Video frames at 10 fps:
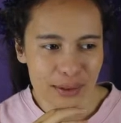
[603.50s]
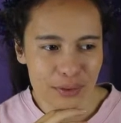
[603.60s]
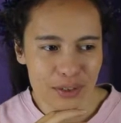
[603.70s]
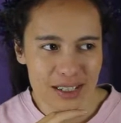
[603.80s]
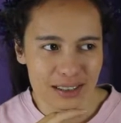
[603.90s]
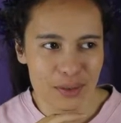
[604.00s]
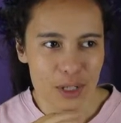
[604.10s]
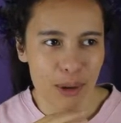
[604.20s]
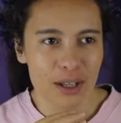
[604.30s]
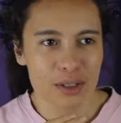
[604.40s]
Luffy's gonna
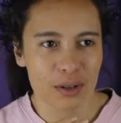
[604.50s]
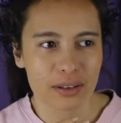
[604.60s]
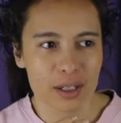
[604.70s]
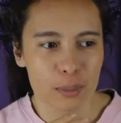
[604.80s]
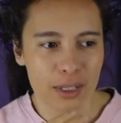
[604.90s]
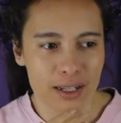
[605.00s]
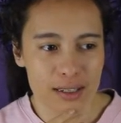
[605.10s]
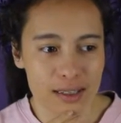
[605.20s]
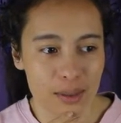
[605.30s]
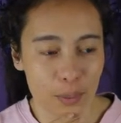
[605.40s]
respond to all this,
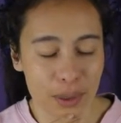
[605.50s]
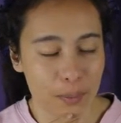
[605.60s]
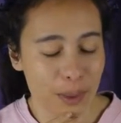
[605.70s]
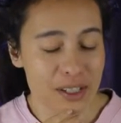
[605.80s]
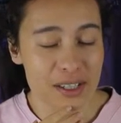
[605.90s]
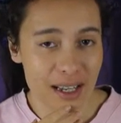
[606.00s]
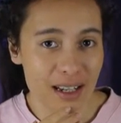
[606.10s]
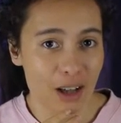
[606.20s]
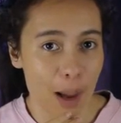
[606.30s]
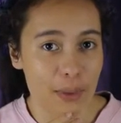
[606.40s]
because we're
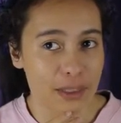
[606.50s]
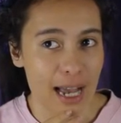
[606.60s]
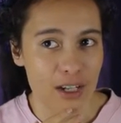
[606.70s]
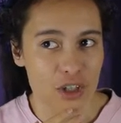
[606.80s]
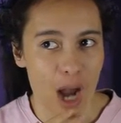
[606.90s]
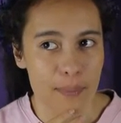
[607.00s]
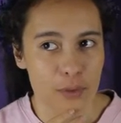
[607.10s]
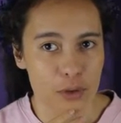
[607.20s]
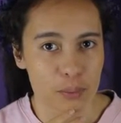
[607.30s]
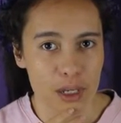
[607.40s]
setting up the next
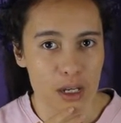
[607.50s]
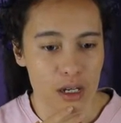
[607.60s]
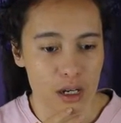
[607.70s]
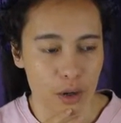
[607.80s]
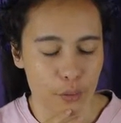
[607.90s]
chapter to be